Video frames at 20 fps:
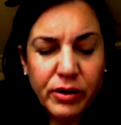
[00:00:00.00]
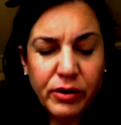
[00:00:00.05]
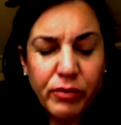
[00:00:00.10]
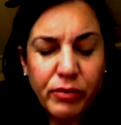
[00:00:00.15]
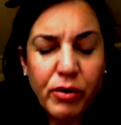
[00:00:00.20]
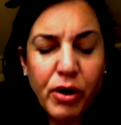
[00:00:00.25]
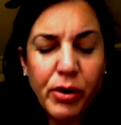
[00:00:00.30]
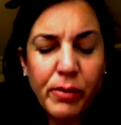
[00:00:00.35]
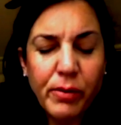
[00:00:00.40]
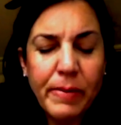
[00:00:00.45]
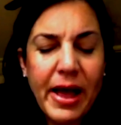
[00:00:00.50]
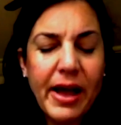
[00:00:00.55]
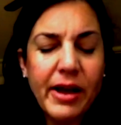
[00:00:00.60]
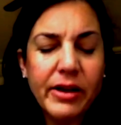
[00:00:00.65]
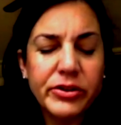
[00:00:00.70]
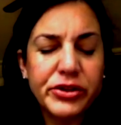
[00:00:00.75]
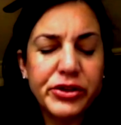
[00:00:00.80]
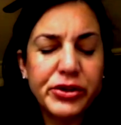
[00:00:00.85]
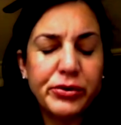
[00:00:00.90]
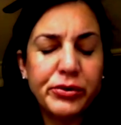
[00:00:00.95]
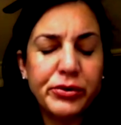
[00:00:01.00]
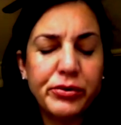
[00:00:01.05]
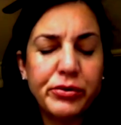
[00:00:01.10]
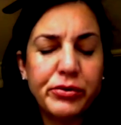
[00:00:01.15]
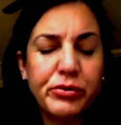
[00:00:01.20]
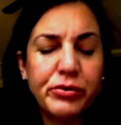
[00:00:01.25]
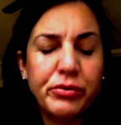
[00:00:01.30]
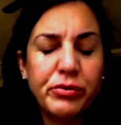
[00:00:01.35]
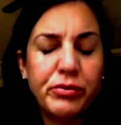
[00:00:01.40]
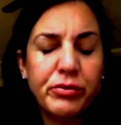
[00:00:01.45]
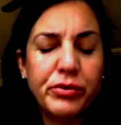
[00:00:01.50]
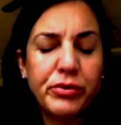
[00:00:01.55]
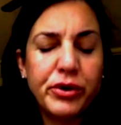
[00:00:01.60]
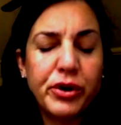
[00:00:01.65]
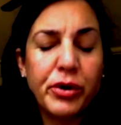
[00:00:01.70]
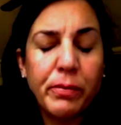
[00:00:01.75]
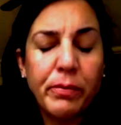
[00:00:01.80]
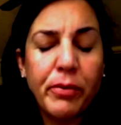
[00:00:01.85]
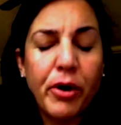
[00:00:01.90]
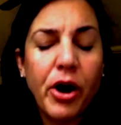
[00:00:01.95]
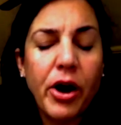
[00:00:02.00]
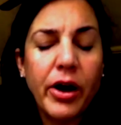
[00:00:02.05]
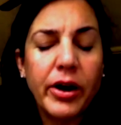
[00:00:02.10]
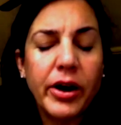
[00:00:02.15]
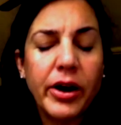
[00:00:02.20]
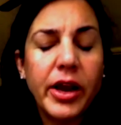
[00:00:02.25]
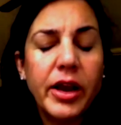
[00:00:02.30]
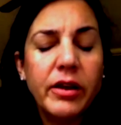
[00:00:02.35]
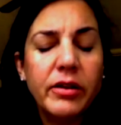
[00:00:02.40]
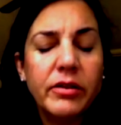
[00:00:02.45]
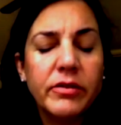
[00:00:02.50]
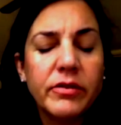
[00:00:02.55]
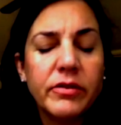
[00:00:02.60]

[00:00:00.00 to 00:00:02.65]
Walk back to your body